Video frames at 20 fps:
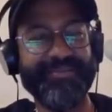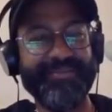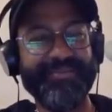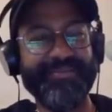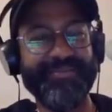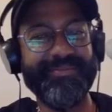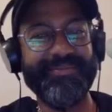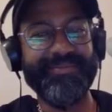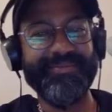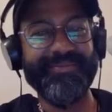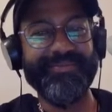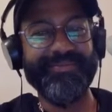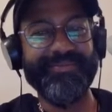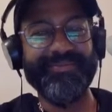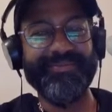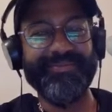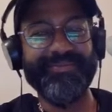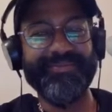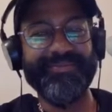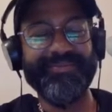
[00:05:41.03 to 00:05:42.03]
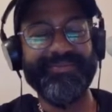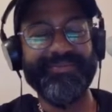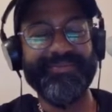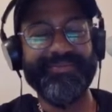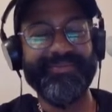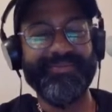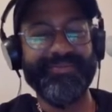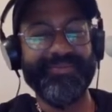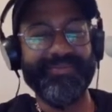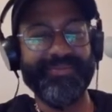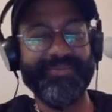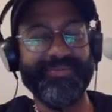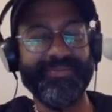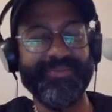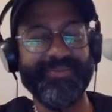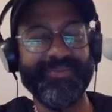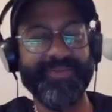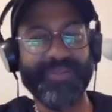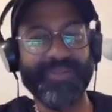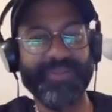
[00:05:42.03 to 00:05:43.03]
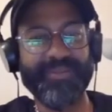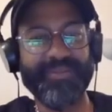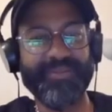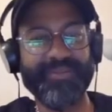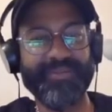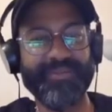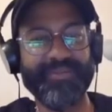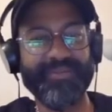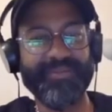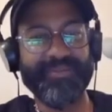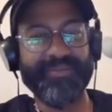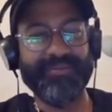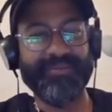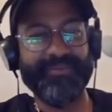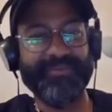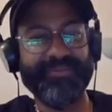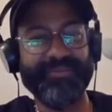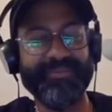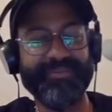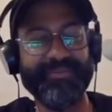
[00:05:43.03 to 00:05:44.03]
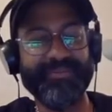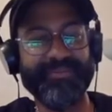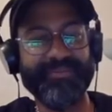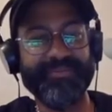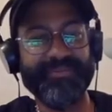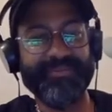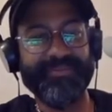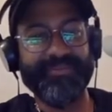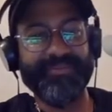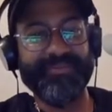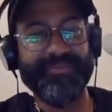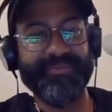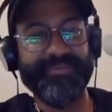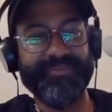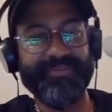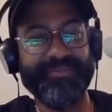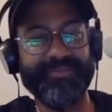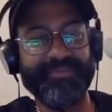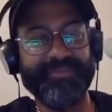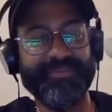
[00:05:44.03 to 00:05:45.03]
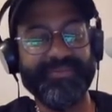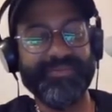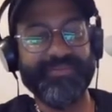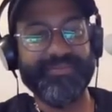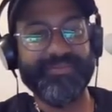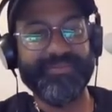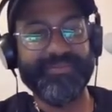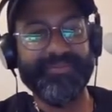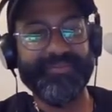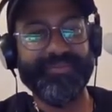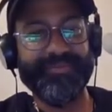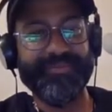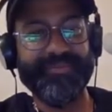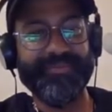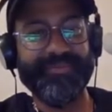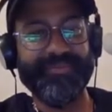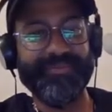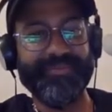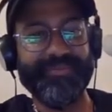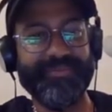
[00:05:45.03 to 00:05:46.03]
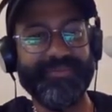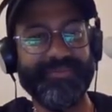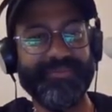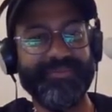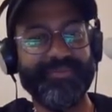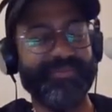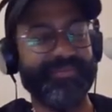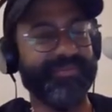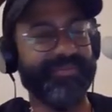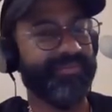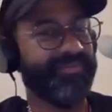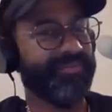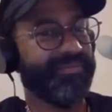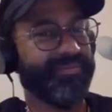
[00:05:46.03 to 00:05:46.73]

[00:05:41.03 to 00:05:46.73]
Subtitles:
(silent)